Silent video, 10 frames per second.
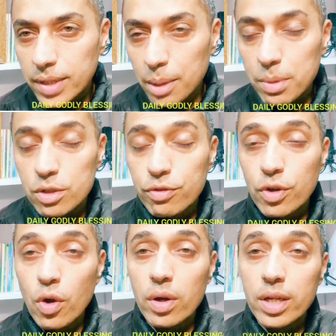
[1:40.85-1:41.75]
That means if
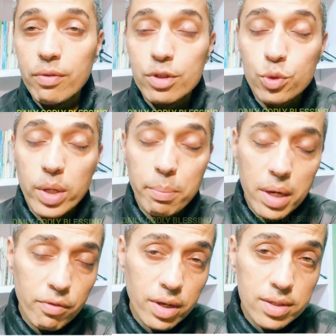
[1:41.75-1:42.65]
you are even showing
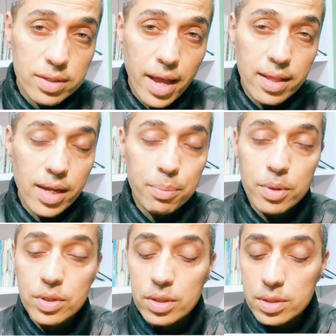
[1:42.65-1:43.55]
benevolence and that
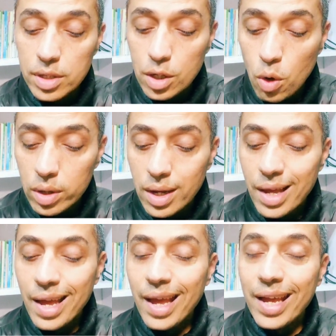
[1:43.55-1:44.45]
person is still not
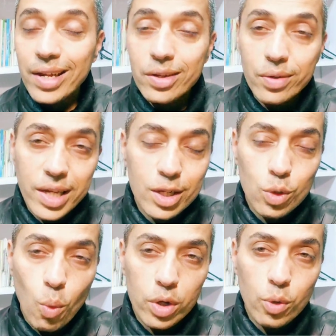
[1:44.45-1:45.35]
agreeing
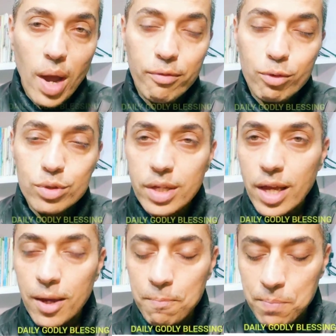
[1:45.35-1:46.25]
to what you have to
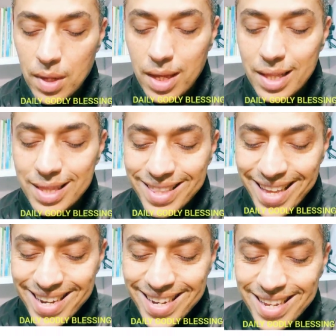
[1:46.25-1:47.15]
say,
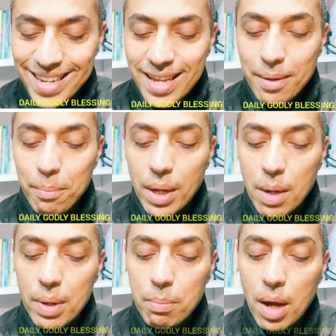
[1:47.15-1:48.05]
then
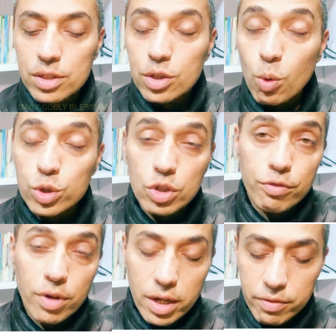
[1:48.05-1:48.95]
become a master ocean
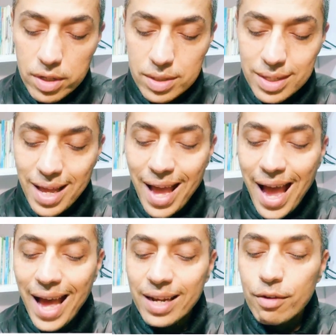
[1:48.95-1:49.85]
of forgiveness
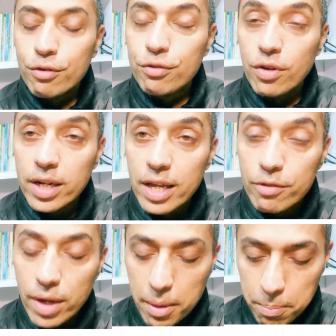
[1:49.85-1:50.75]
and
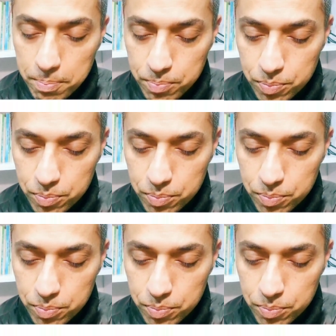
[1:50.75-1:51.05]
forgive him.